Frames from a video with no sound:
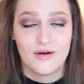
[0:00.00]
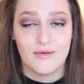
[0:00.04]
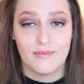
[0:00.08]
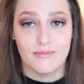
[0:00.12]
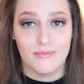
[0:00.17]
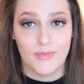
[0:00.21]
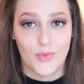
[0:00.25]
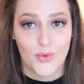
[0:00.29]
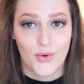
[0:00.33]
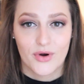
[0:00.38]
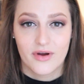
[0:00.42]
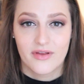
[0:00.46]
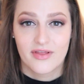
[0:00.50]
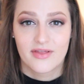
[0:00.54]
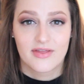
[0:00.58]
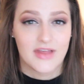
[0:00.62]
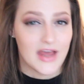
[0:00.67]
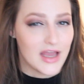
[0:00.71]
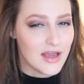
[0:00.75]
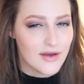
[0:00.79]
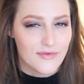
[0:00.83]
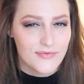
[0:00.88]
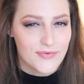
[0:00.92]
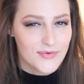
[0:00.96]
more
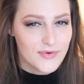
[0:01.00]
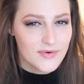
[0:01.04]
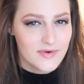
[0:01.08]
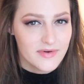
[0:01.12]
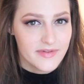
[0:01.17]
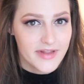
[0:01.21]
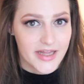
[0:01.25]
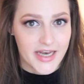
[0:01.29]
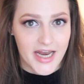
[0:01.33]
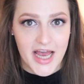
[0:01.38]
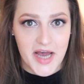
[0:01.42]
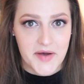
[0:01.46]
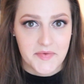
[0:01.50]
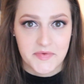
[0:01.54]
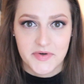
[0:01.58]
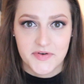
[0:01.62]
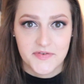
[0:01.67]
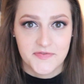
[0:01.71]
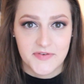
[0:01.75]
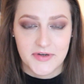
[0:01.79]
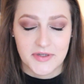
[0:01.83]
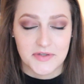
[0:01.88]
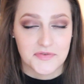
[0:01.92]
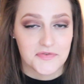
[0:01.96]
thankful than I ever
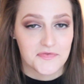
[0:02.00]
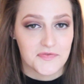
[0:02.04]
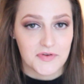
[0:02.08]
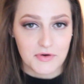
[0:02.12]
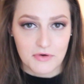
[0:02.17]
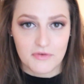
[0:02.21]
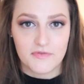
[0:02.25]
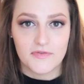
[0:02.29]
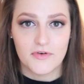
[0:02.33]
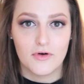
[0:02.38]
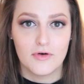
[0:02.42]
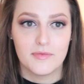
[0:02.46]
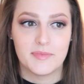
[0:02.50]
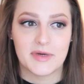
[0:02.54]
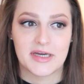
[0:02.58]
felt fearful,